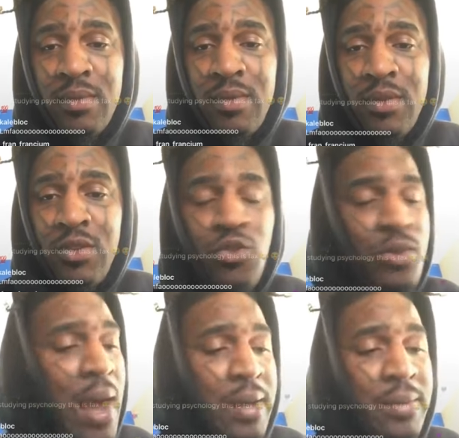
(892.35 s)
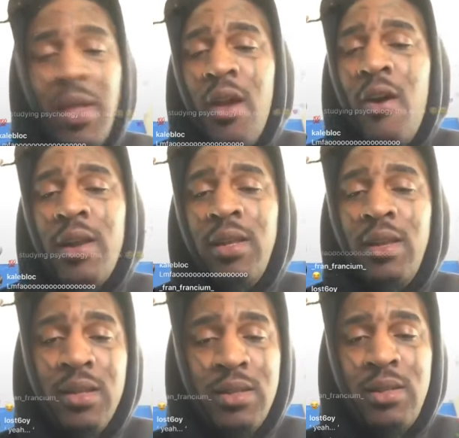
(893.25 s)
You got them. They already
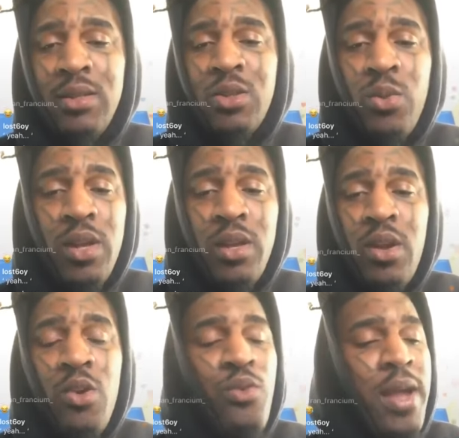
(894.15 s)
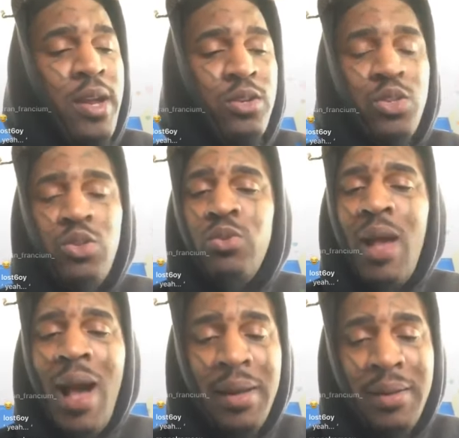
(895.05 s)
listened to three of your records. You
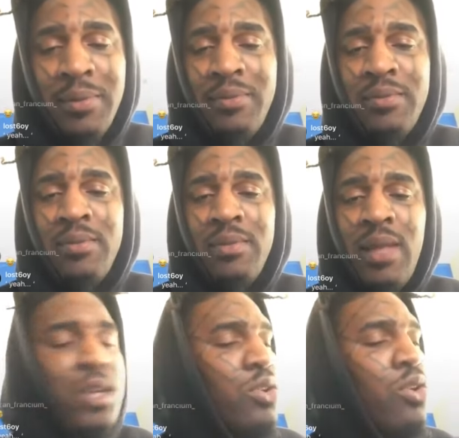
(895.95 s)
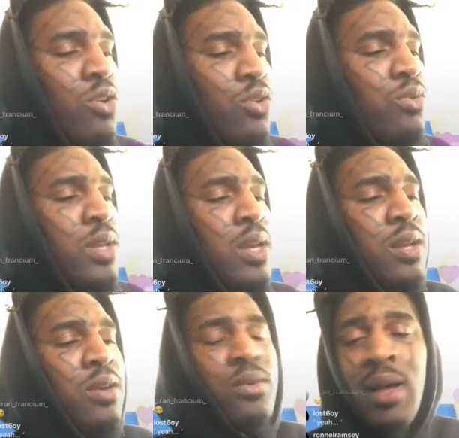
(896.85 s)
got them. That's all you
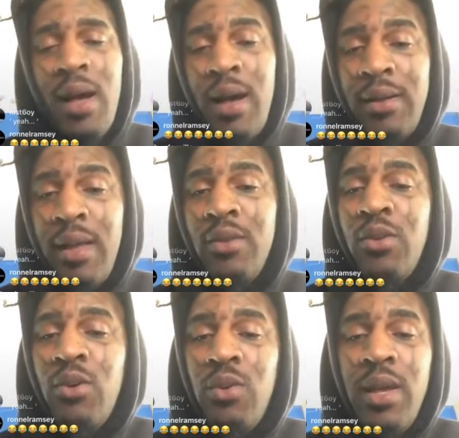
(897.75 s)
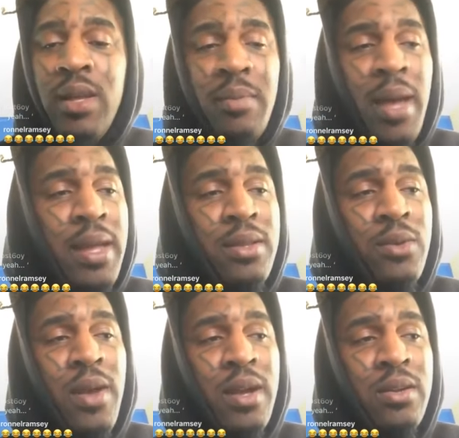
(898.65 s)
need on God. Now, don't let them hate the
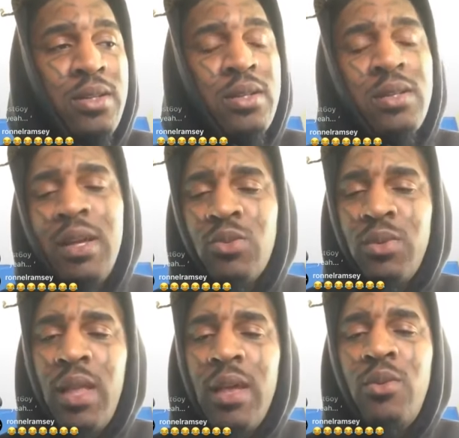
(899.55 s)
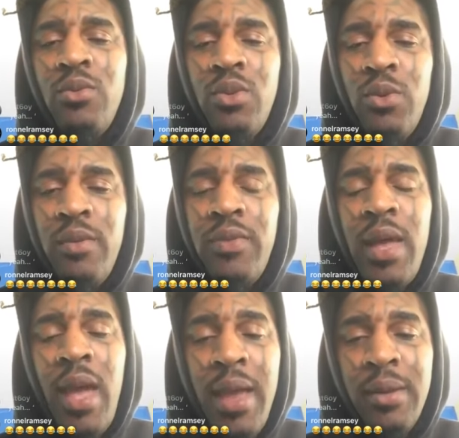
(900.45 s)
records because guess what they're going to do if they
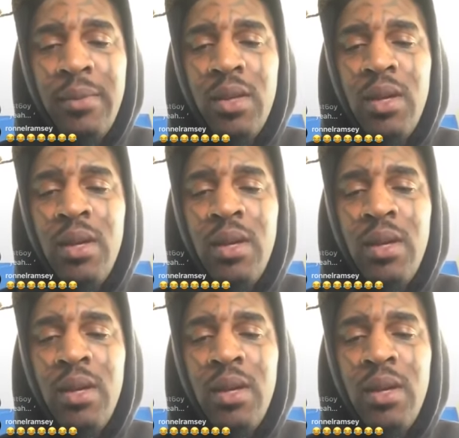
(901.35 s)
hate them?